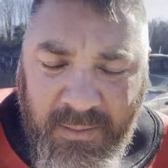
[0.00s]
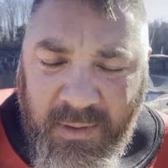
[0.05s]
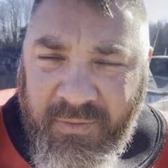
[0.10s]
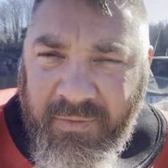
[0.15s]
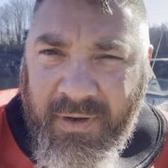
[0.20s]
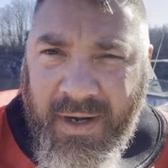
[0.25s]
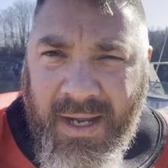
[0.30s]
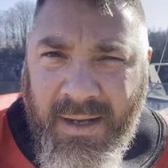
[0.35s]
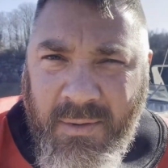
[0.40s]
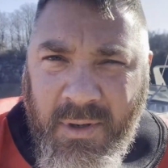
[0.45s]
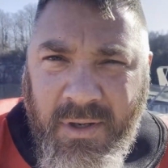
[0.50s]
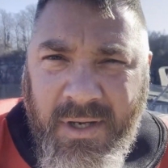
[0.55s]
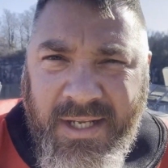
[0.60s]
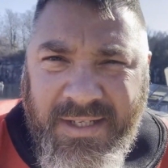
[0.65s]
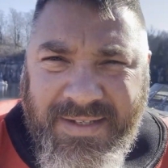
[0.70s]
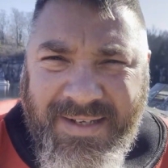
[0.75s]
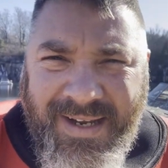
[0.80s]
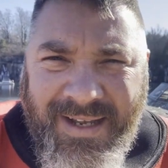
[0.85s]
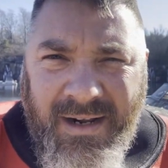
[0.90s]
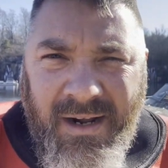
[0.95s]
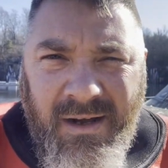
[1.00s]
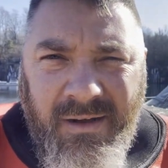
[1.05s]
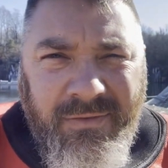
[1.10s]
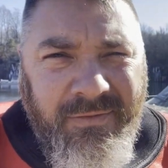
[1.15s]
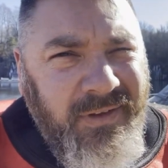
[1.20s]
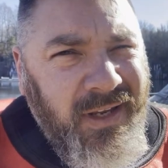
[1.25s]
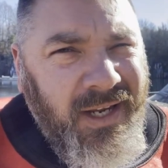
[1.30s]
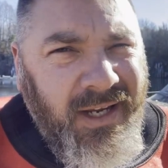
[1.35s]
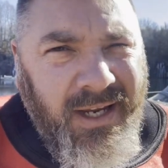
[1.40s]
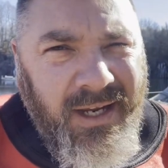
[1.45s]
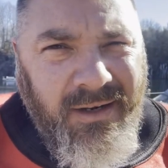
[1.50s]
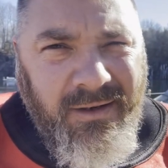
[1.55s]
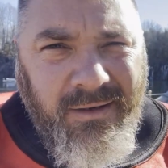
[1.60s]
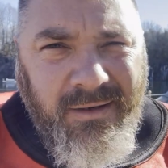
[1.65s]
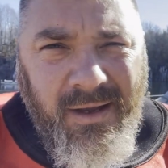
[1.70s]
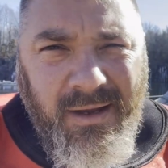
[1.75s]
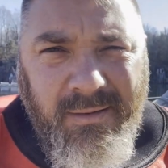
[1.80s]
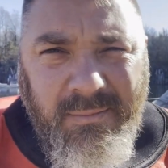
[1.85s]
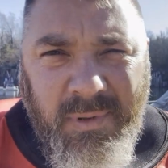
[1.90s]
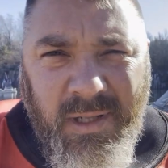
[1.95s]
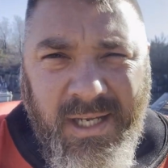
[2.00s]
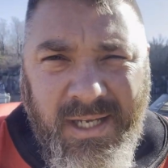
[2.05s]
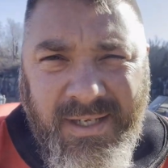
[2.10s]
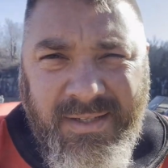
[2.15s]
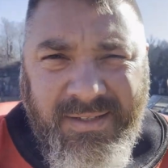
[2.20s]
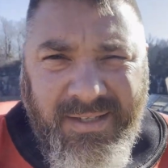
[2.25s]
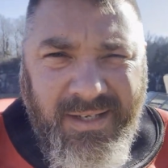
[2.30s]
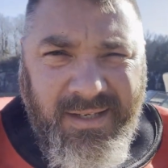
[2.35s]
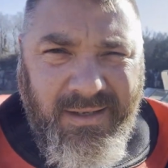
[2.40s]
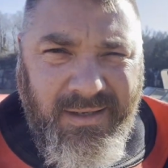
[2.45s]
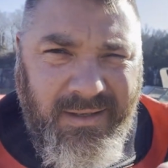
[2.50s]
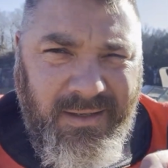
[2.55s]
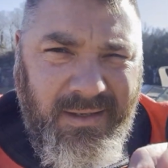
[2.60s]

But for now, I'm going to go ahead and sign off. Take care. God bless.